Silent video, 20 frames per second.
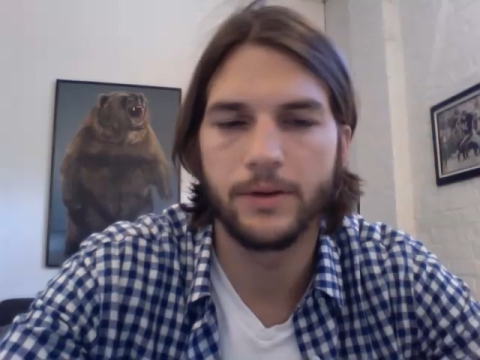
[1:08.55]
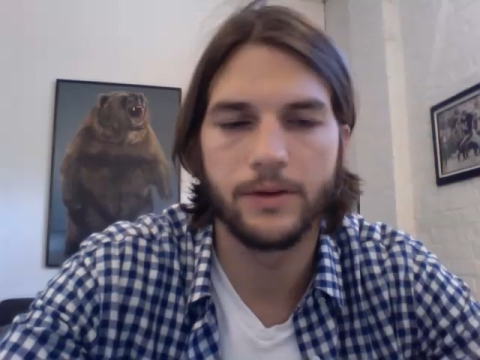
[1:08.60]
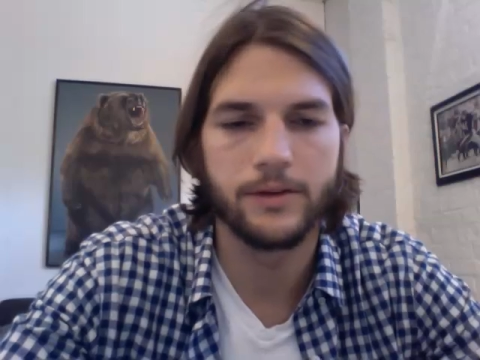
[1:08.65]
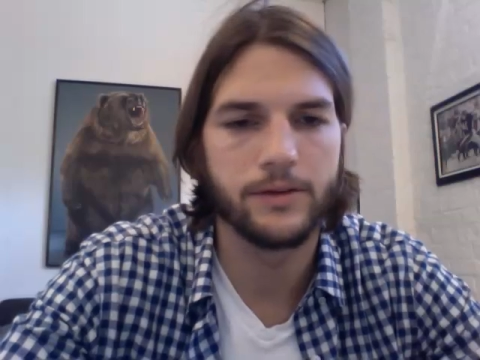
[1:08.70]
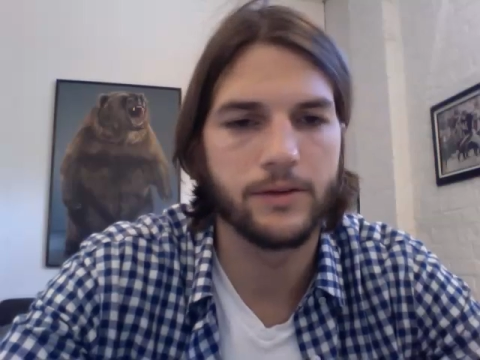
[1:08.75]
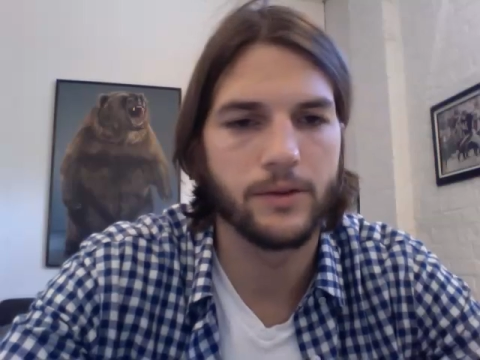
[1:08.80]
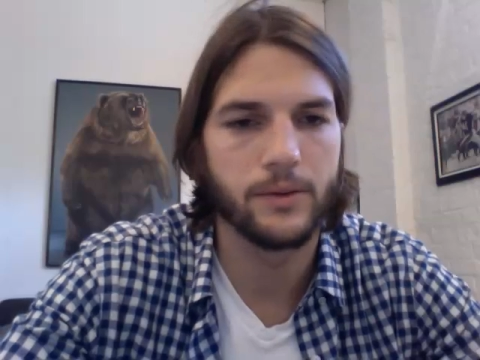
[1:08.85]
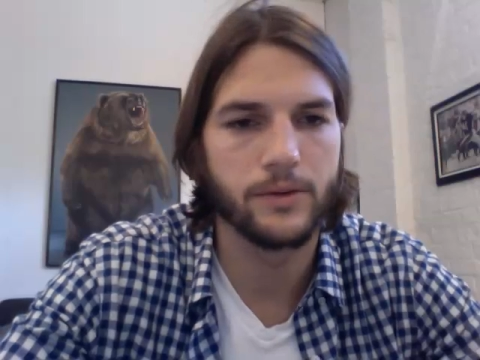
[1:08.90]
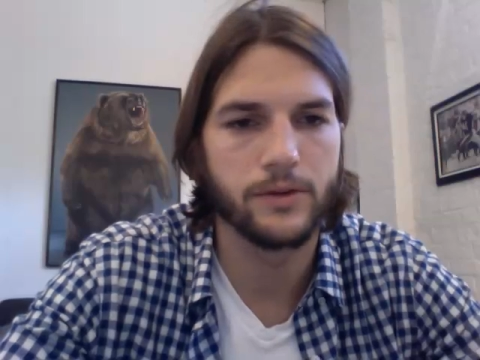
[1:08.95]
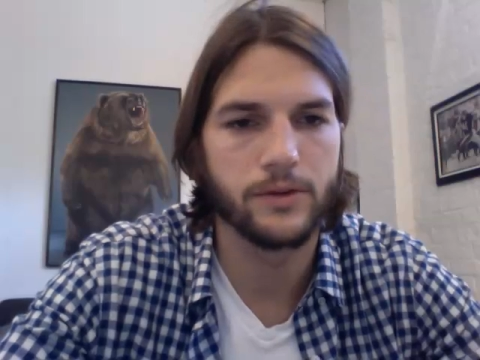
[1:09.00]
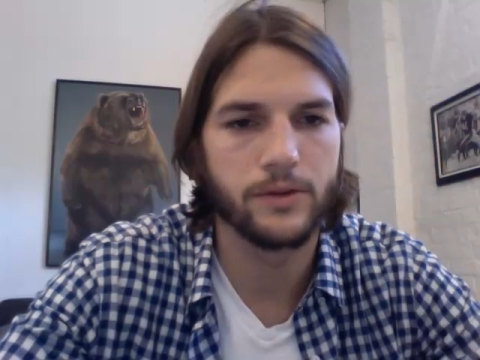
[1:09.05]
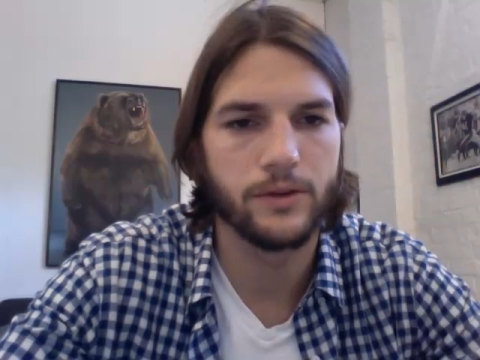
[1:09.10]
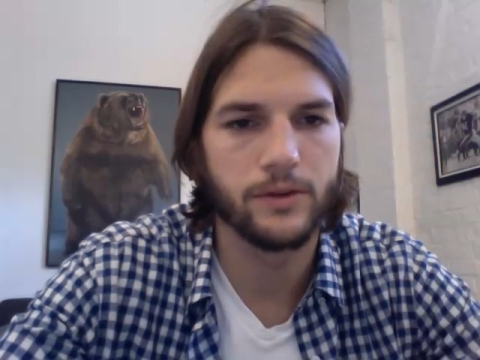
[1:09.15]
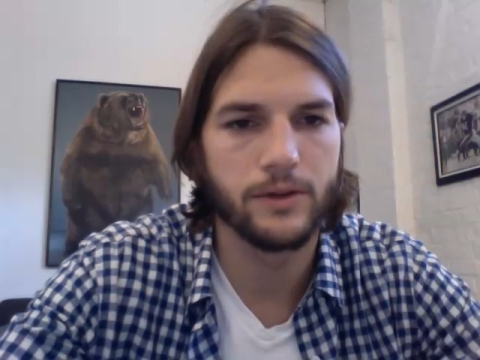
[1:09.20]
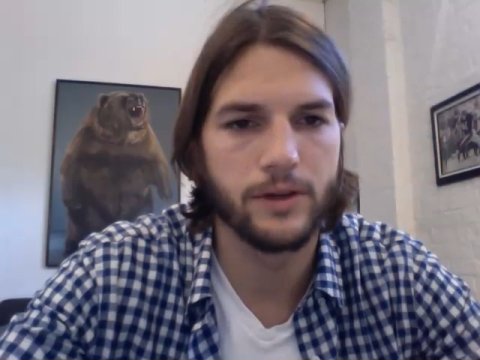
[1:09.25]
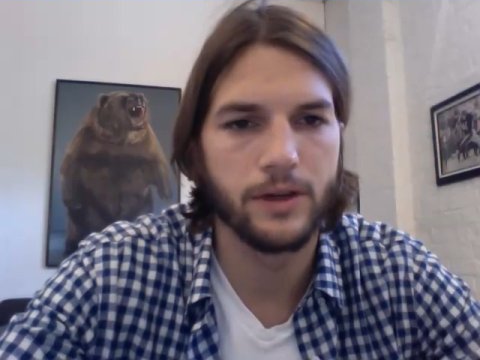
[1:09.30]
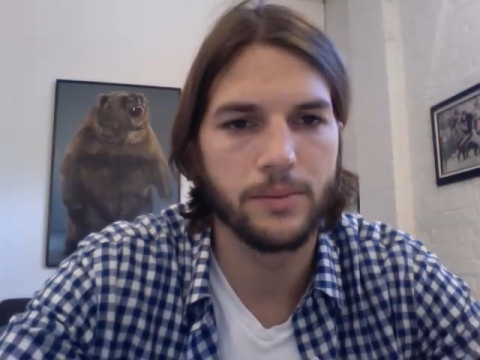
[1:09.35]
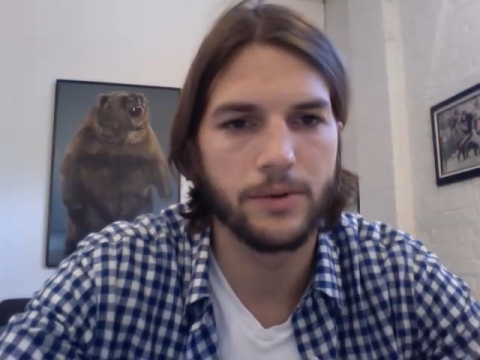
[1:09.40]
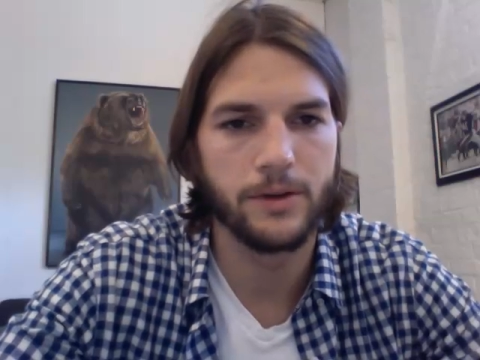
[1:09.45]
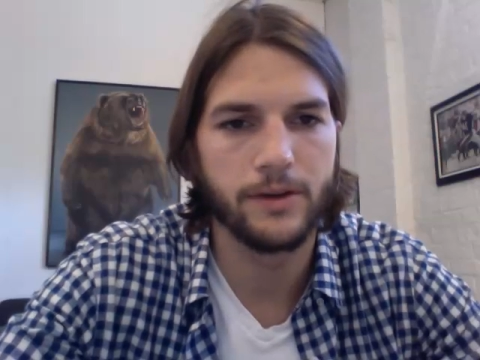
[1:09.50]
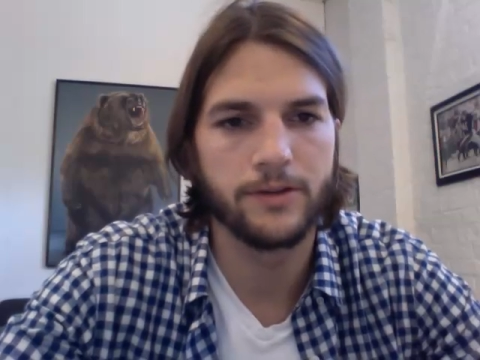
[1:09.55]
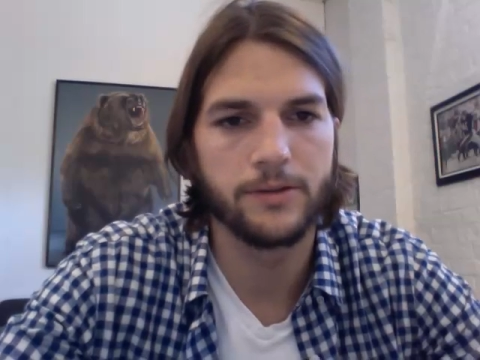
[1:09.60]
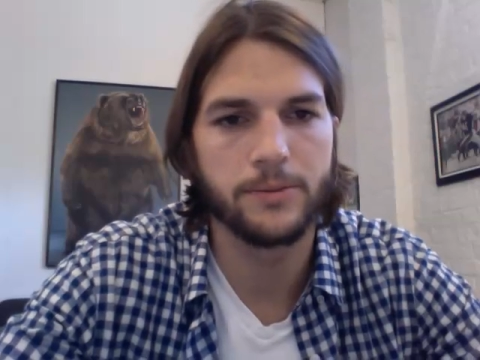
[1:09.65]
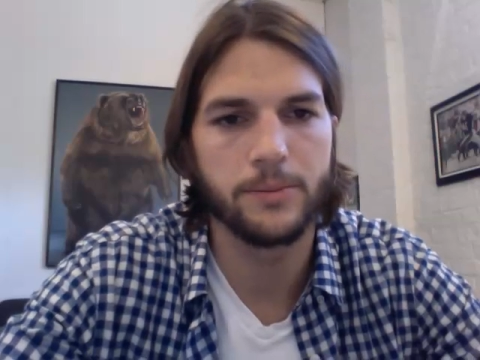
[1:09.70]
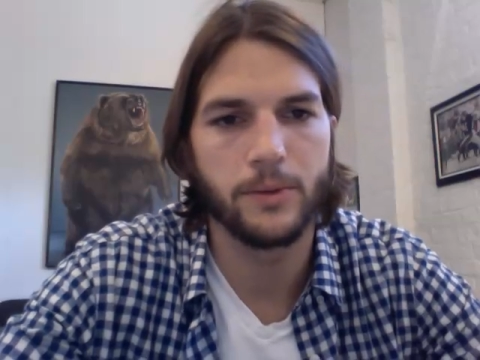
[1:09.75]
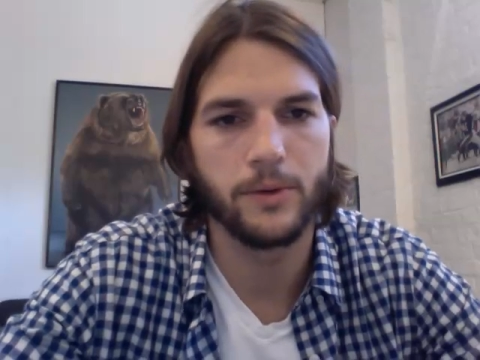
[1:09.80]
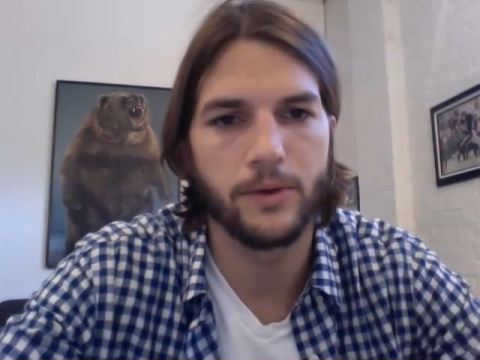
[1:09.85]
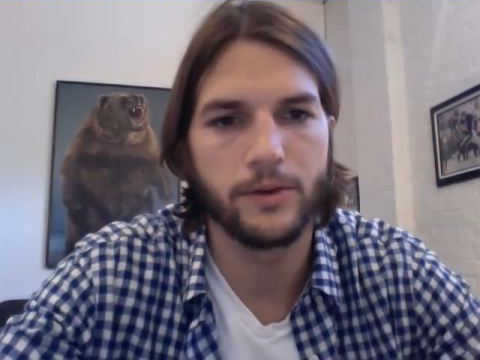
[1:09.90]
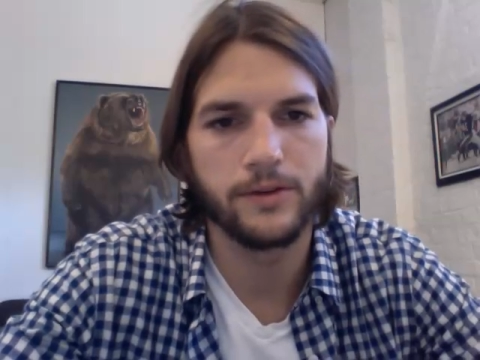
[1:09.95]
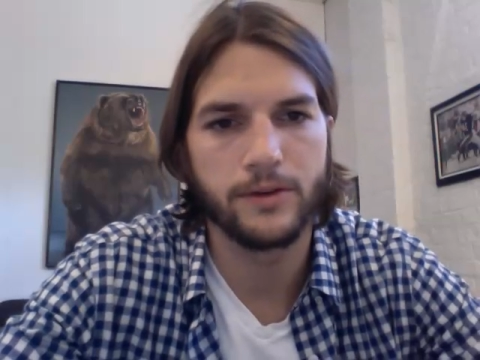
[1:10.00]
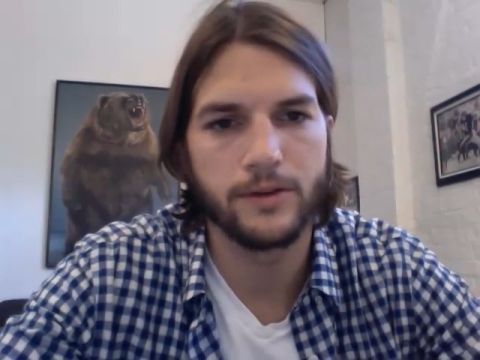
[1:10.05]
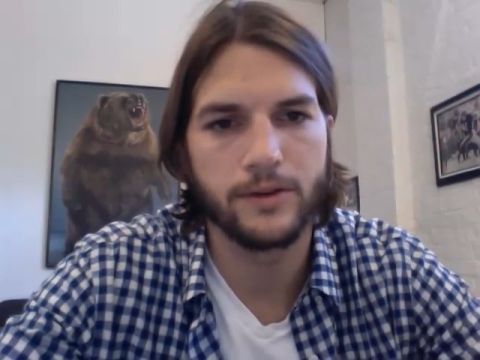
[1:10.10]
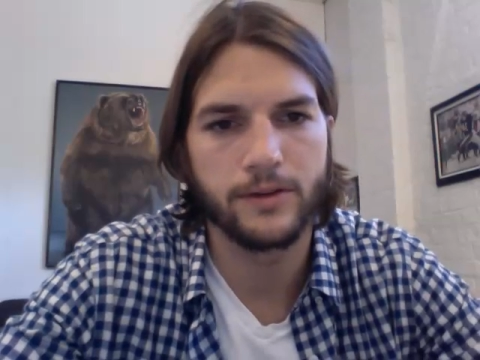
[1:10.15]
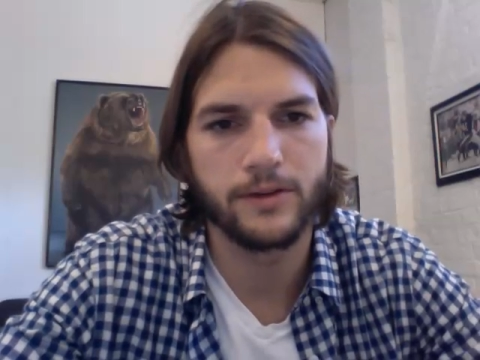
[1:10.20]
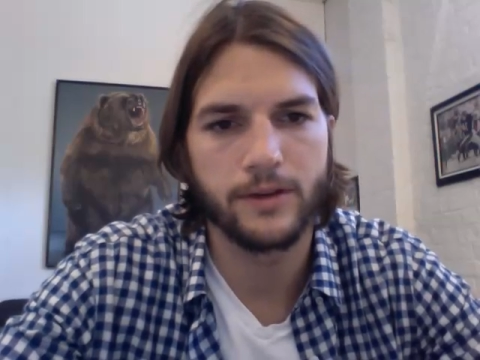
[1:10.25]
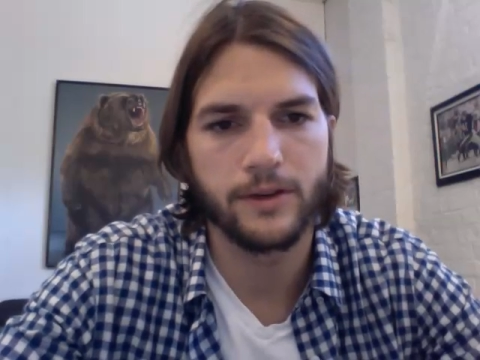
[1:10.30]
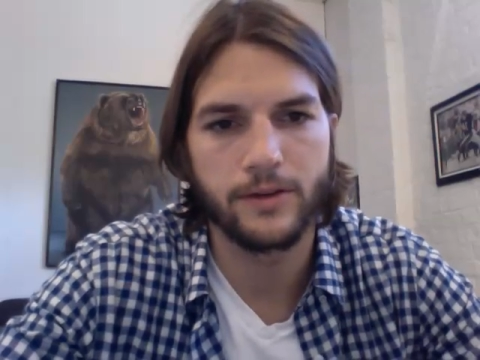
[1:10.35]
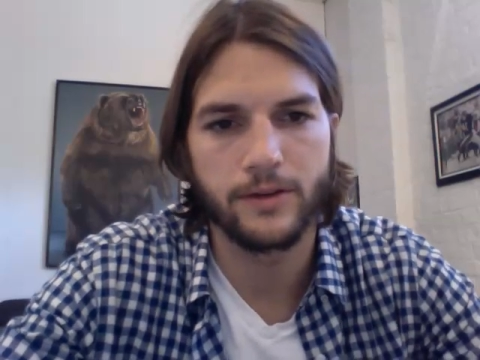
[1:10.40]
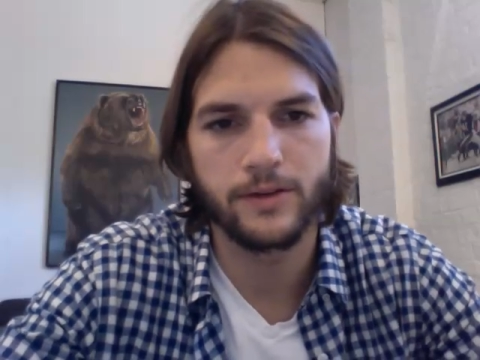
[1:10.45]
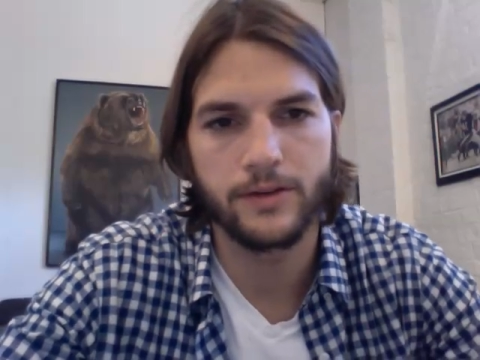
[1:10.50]
Social and A+ Sports and
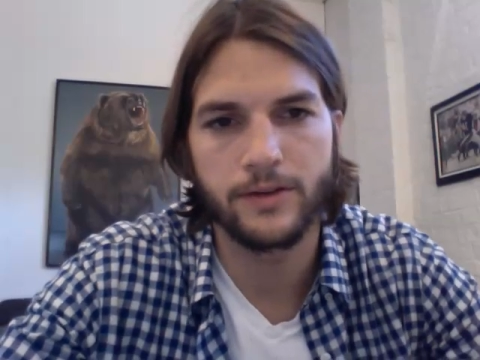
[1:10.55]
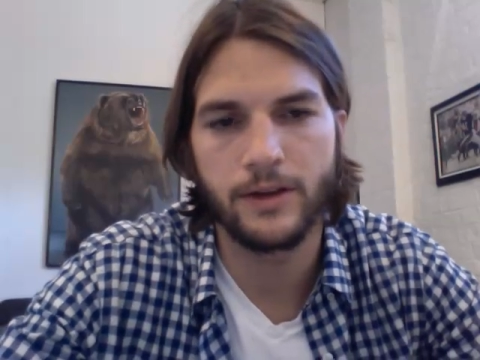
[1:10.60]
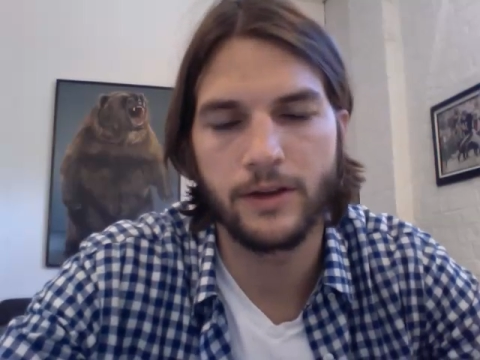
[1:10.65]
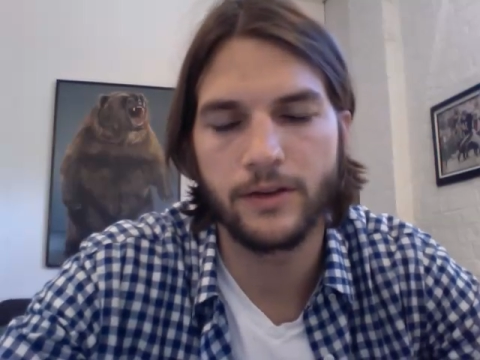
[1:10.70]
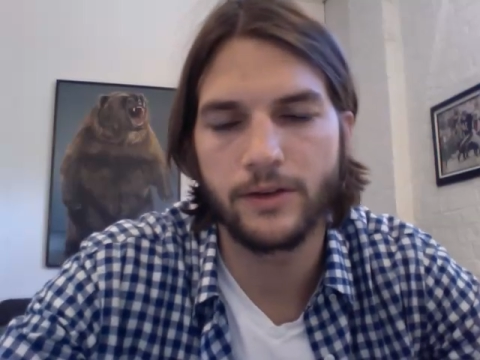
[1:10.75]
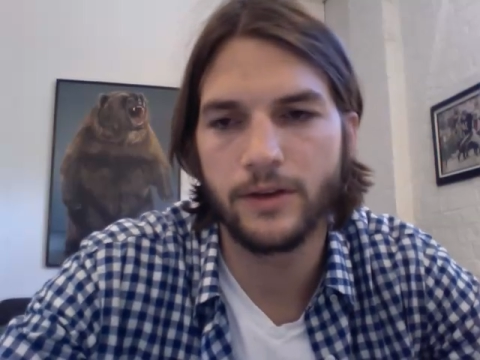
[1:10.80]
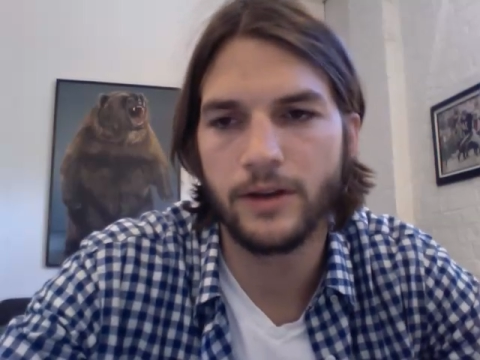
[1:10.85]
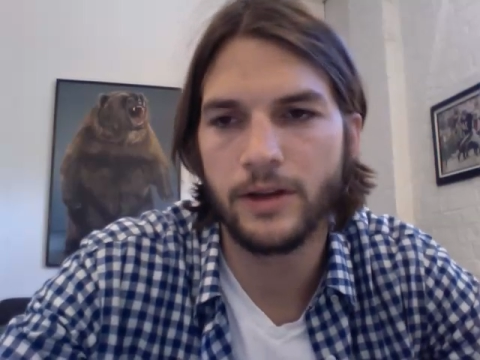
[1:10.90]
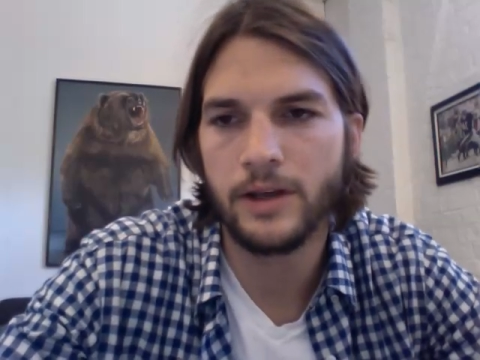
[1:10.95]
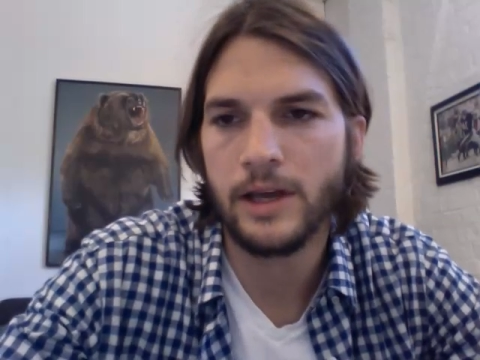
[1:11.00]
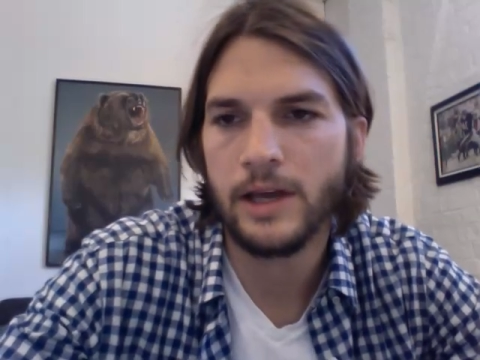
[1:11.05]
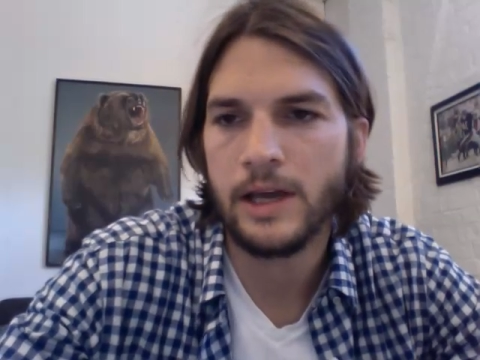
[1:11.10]
etc. etc.